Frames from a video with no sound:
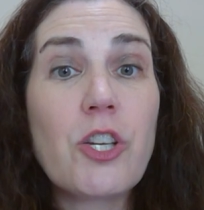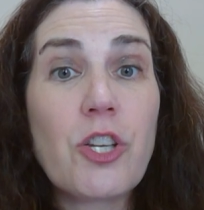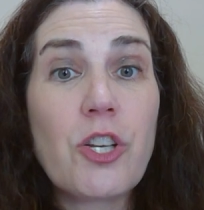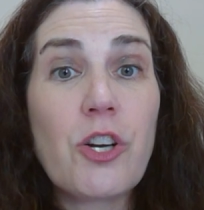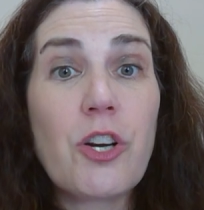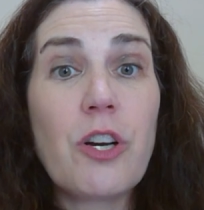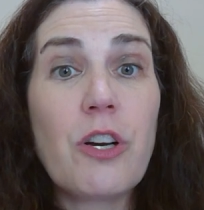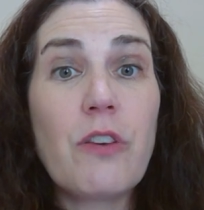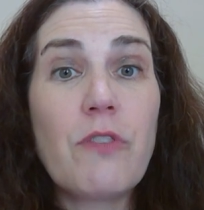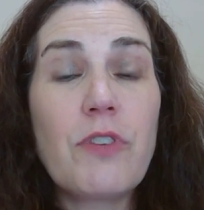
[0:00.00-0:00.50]

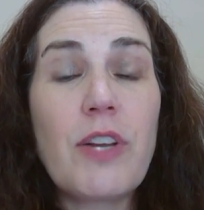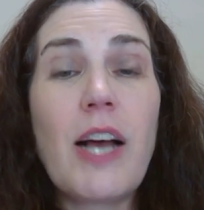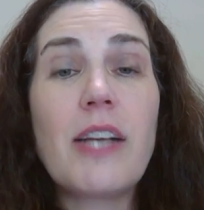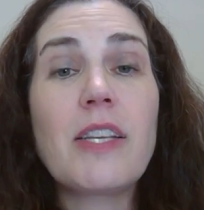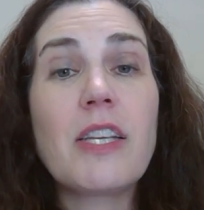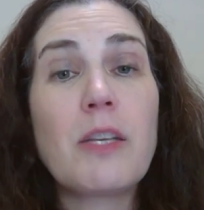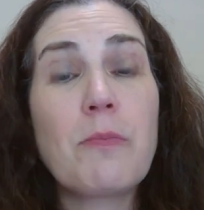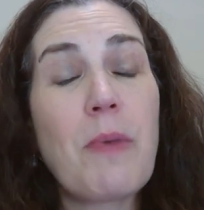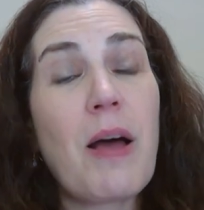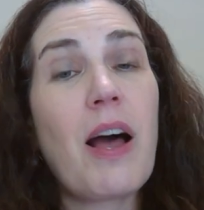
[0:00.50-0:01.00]
served
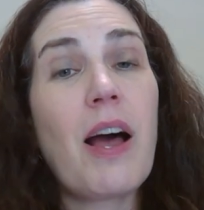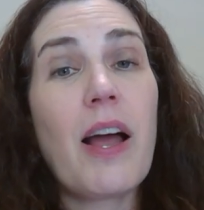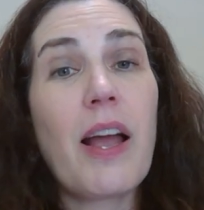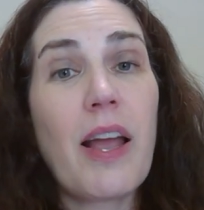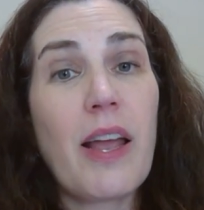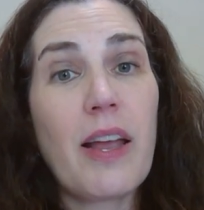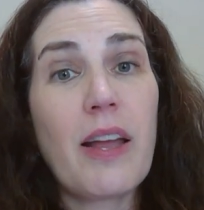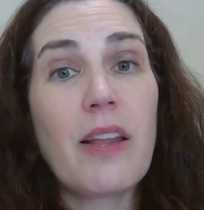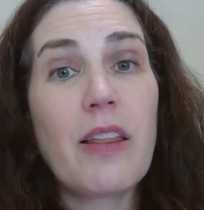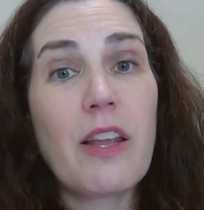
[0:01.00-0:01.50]
as a
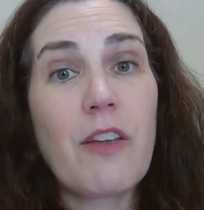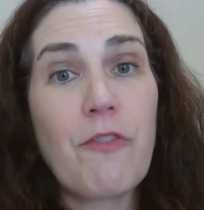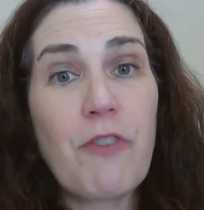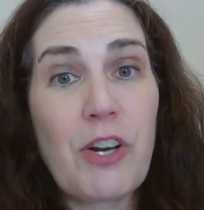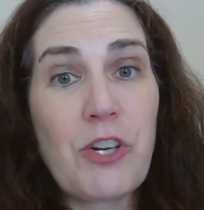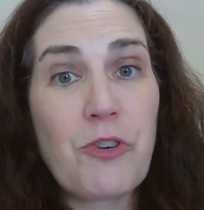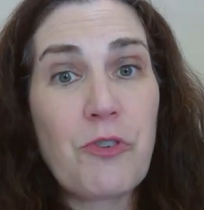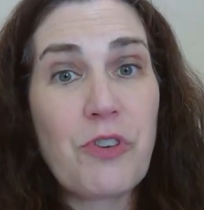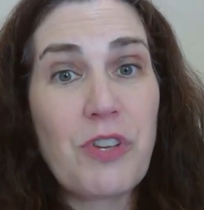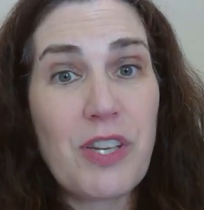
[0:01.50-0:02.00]
spy in the
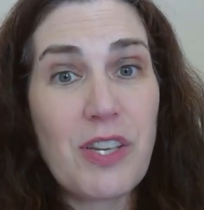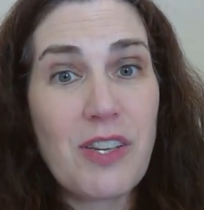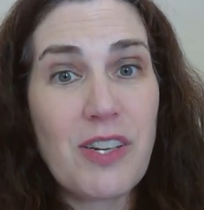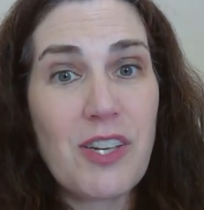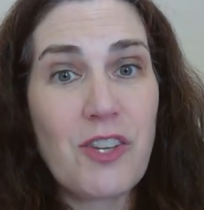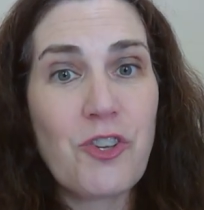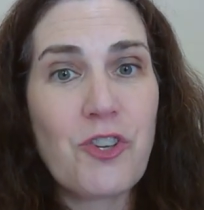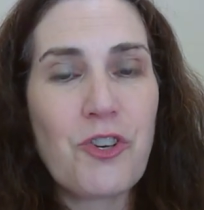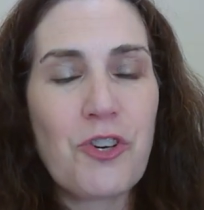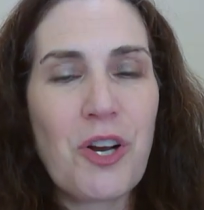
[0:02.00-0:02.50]
French
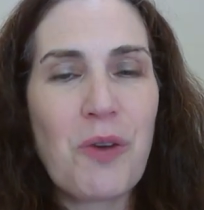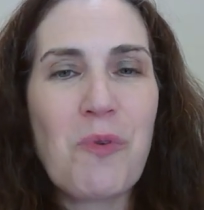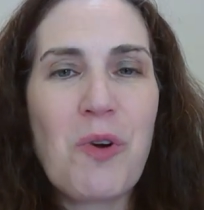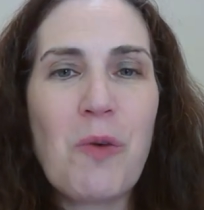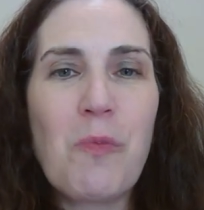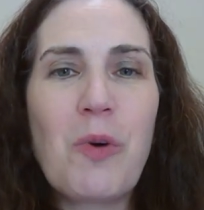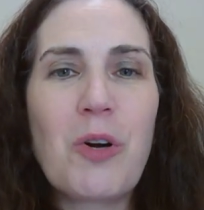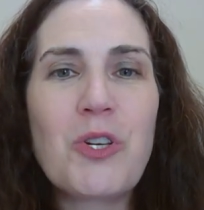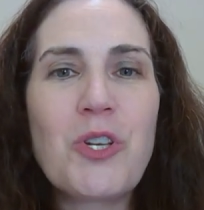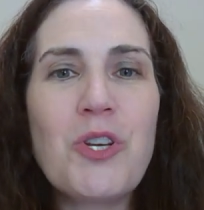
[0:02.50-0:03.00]
Resistance during
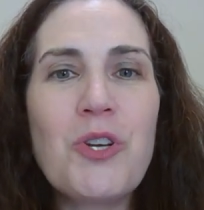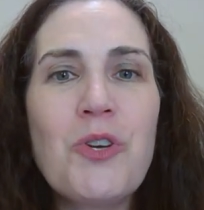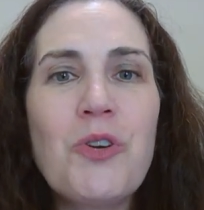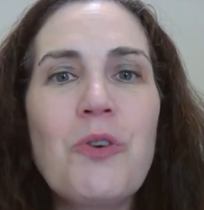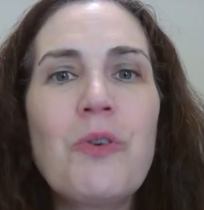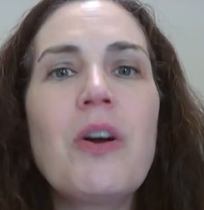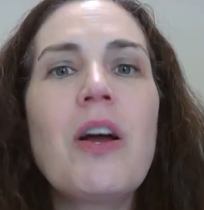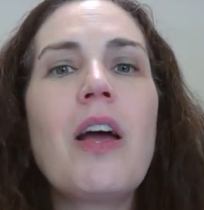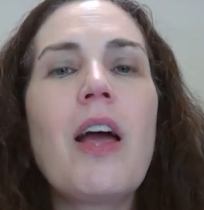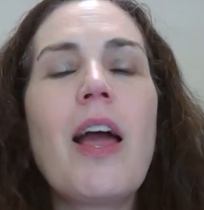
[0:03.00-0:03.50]
World War
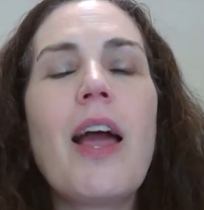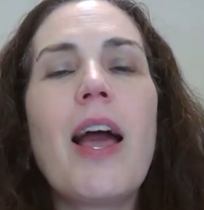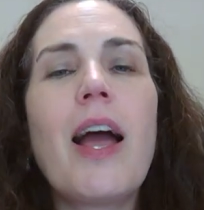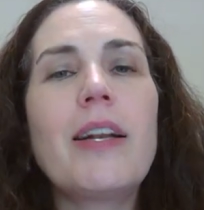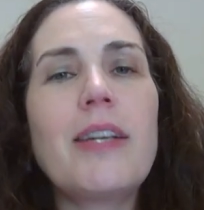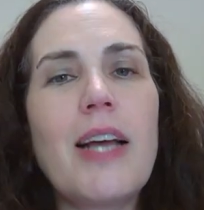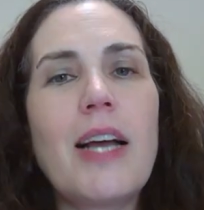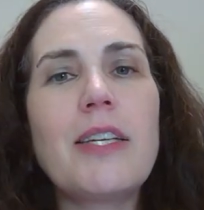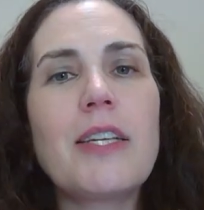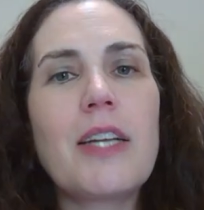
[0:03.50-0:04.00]
II
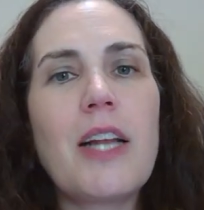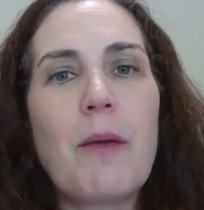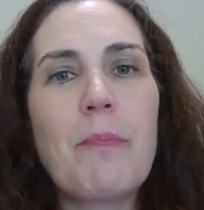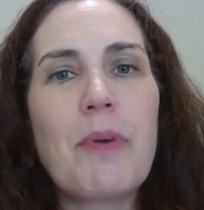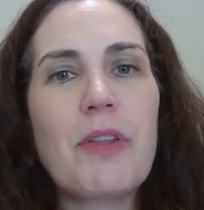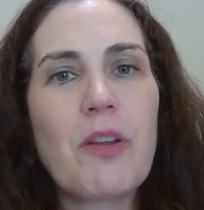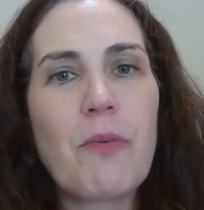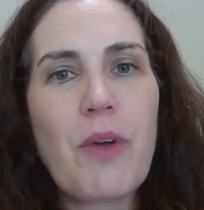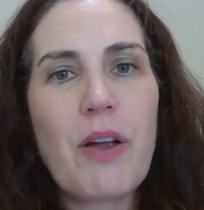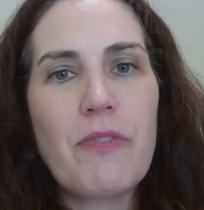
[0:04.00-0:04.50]
and ended up
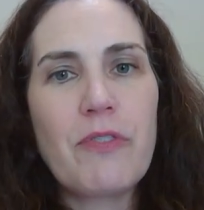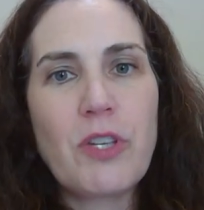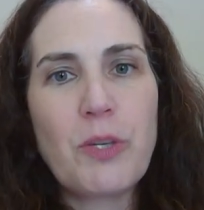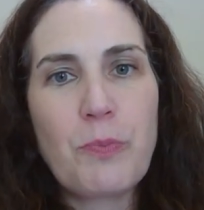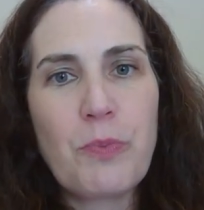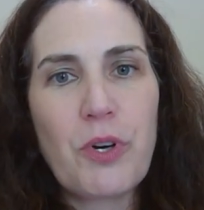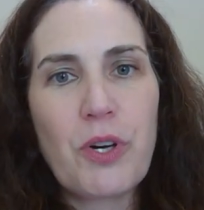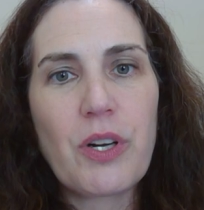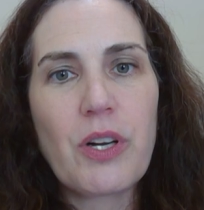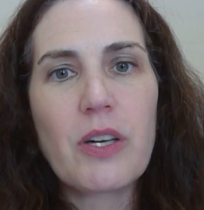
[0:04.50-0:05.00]
at the
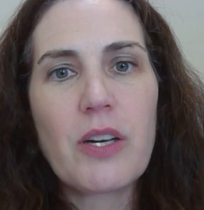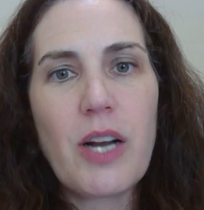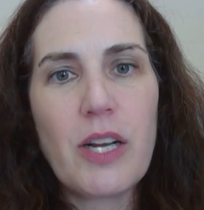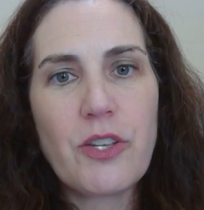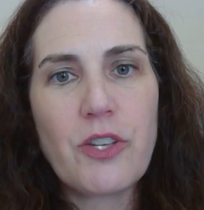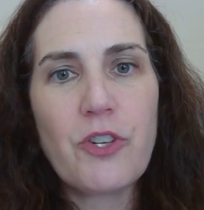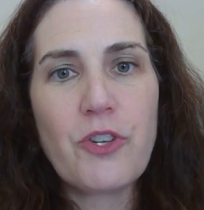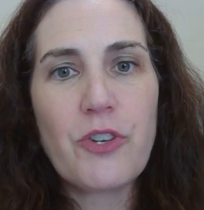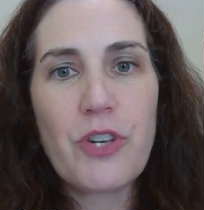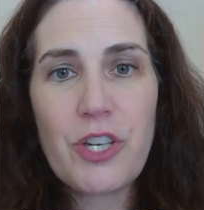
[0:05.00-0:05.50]
Ravensbrück
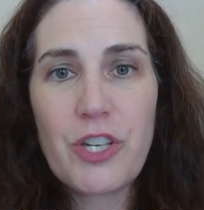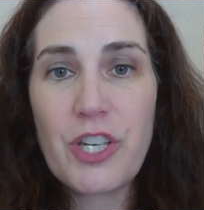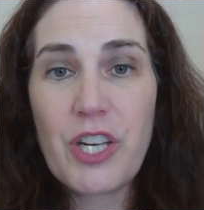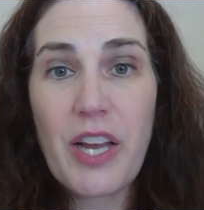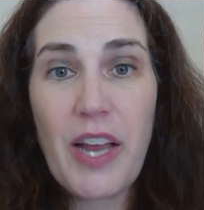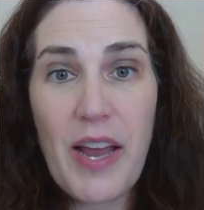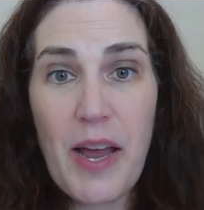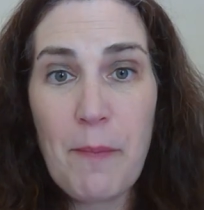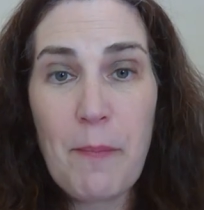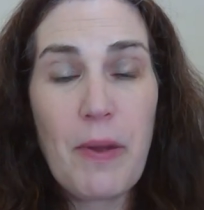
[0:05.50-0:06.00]
concentration
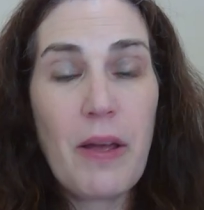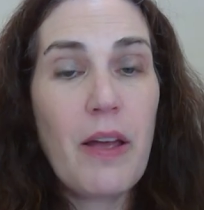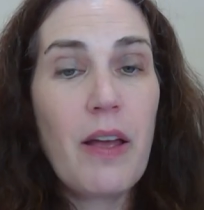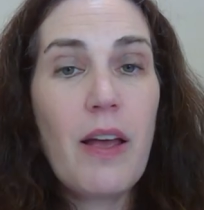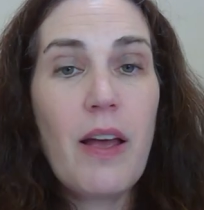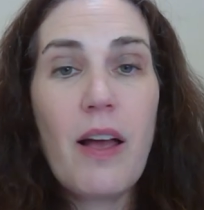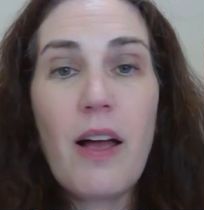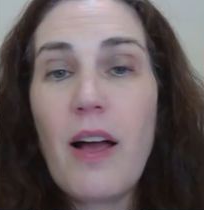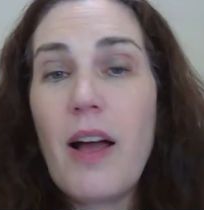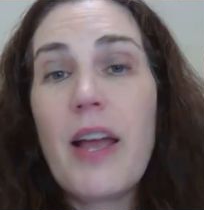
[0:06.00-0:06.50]
camp.
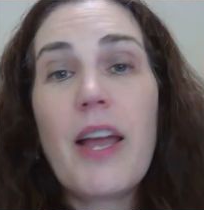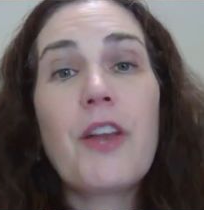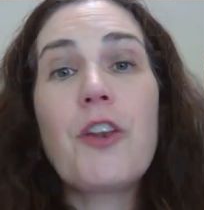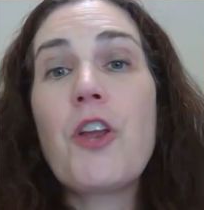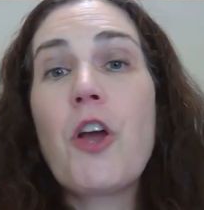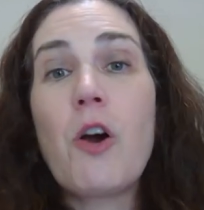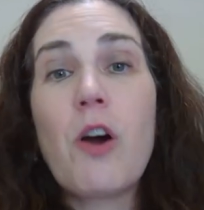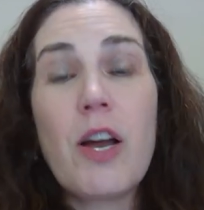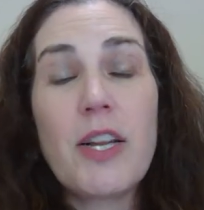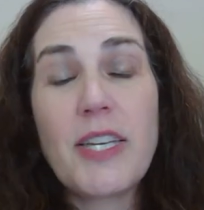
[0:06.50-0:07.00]
I had
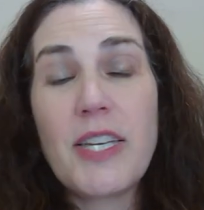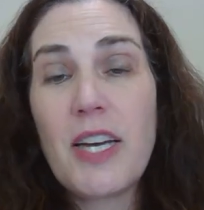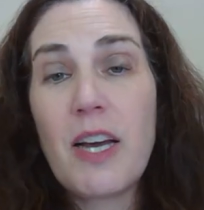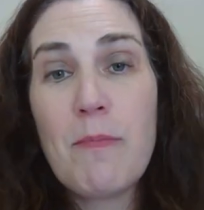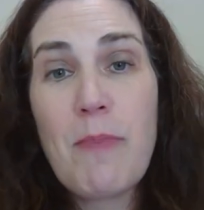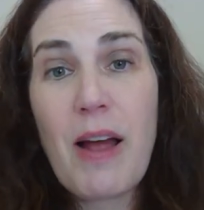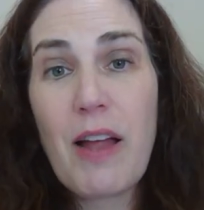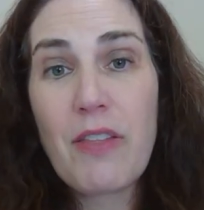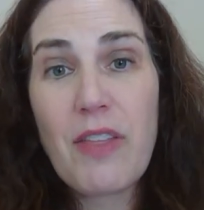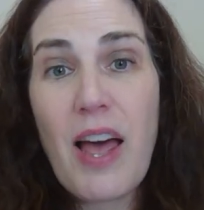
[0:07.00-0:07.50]
no idea
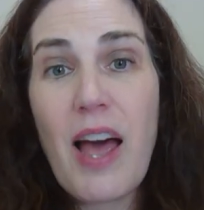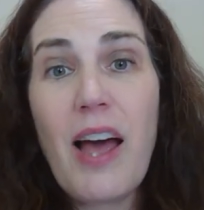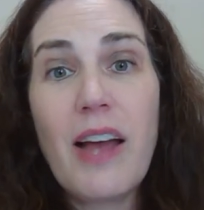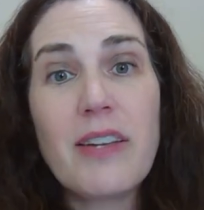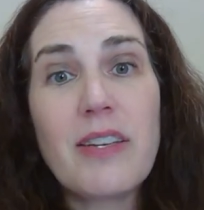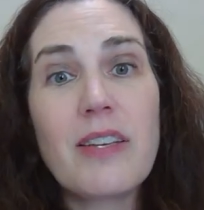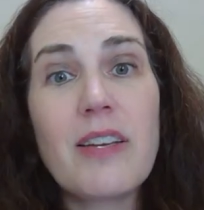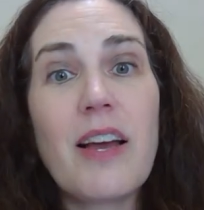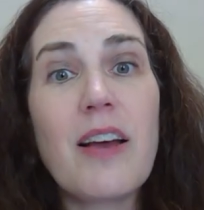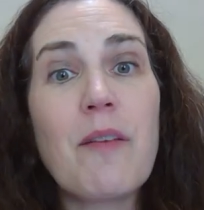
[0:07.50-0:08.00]
about
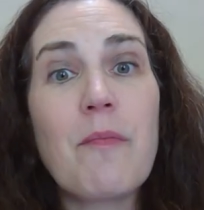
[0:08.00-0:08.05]
that.